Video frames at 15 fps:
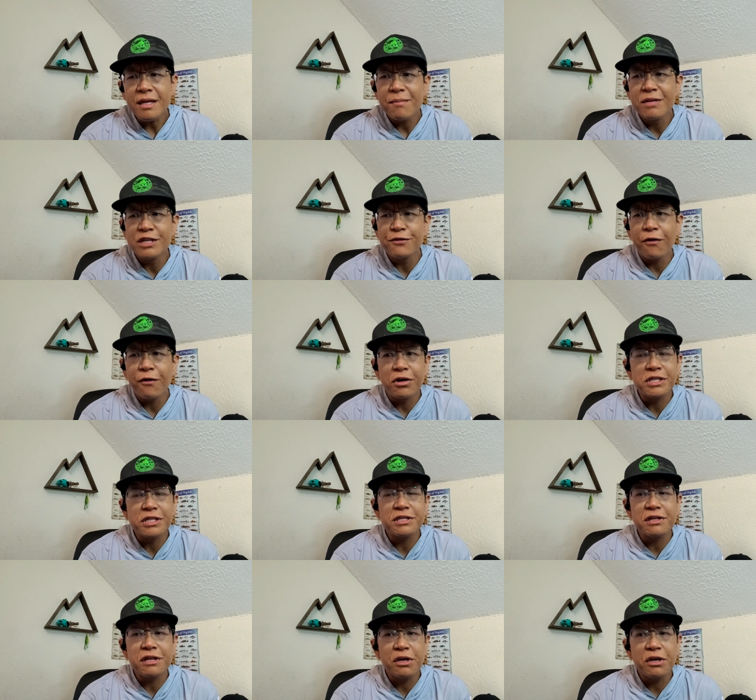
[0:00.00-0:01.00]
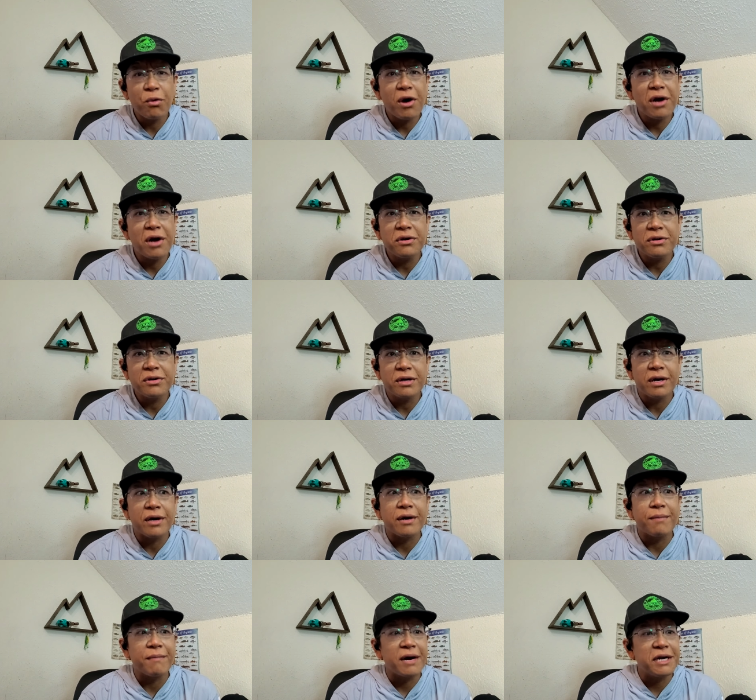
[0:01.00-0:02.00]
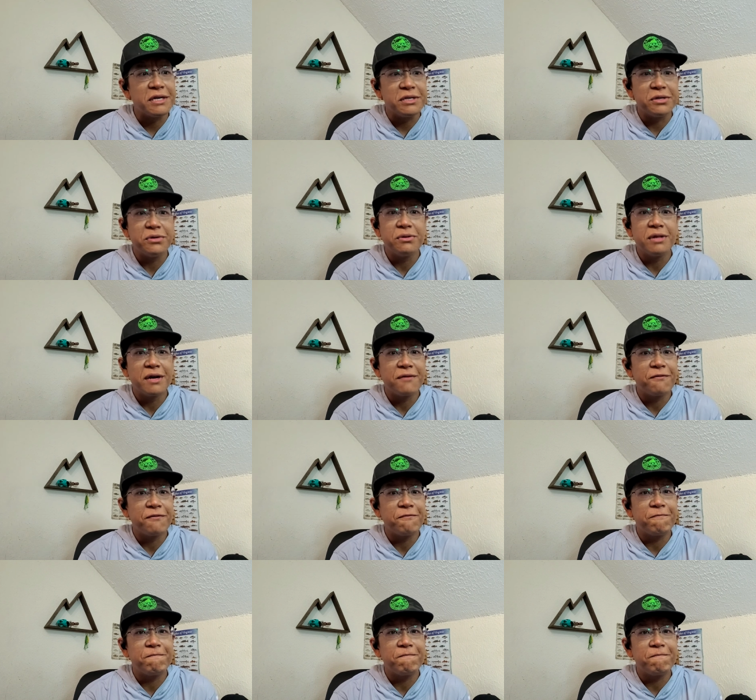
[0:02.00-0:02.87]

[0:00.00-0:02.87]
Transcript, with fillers: but as far as clear water, um, I do love